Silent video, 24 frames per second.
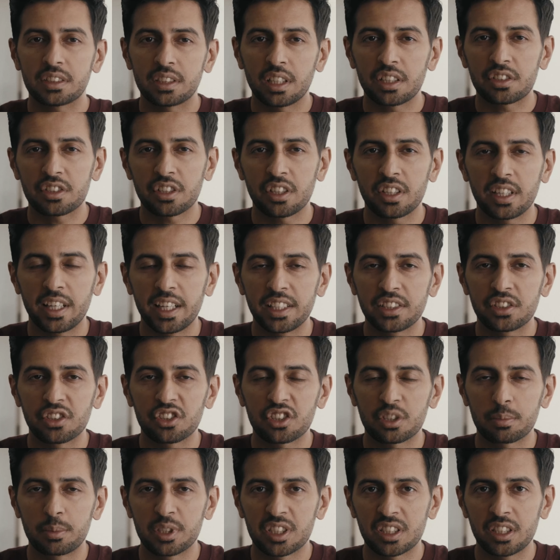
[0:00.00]
touch on
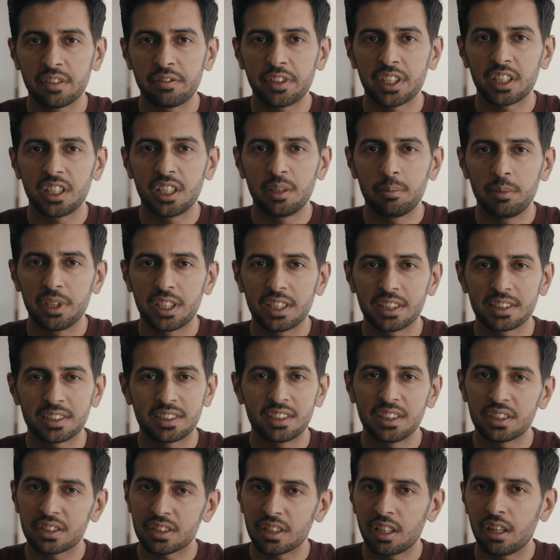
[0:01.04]
ISO specifically because
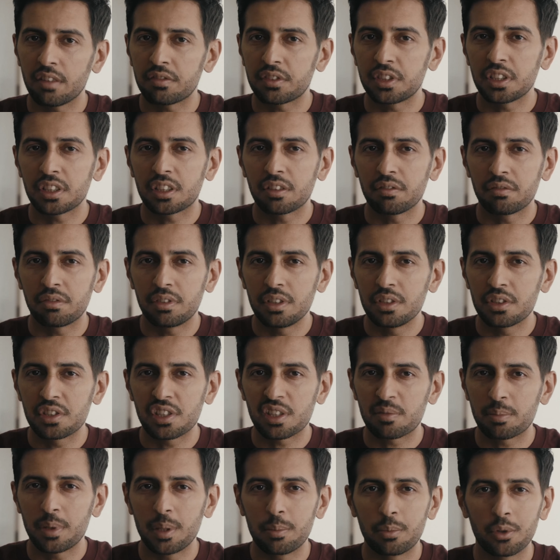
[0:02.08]
this often
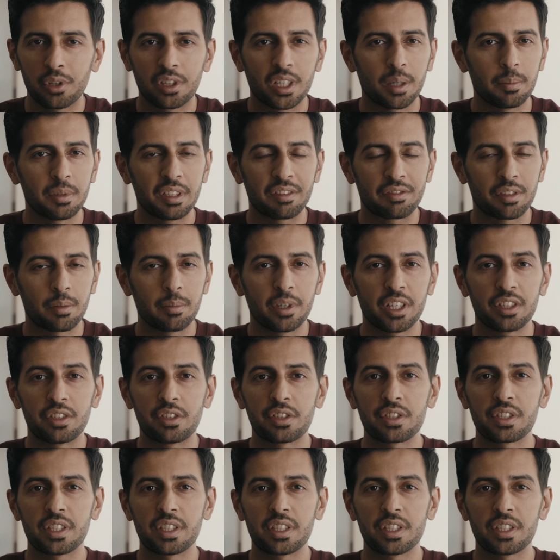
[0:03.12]
confuses people coming from other